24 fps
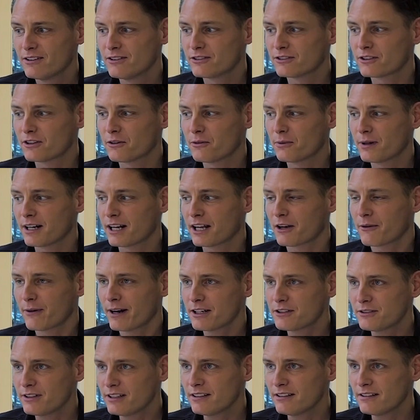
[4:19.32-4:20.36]
So when I
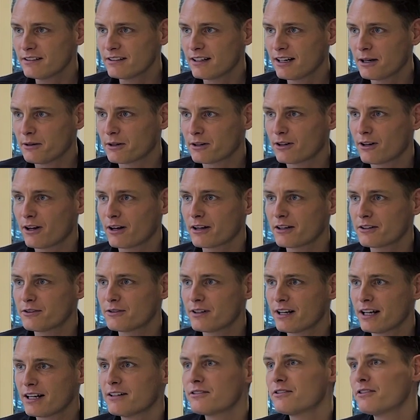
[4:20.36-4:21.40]
graduated, I was lucky to
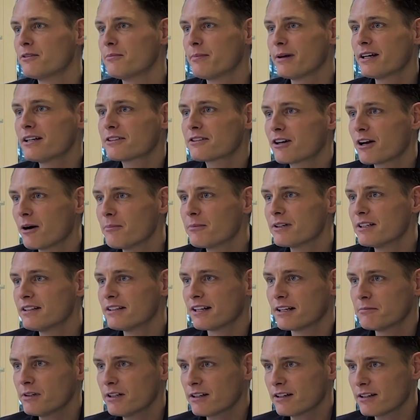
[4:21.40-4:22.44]
get into the biggest company in
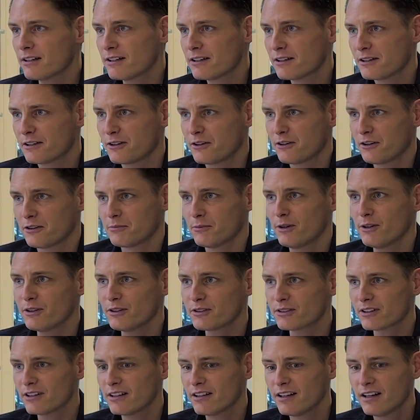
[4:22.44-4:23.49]
Denmark mm-hmm. called
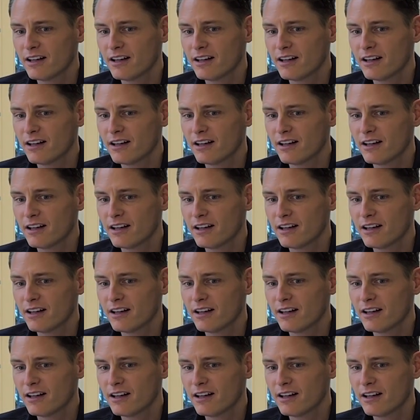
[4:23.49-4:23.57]
Maersk.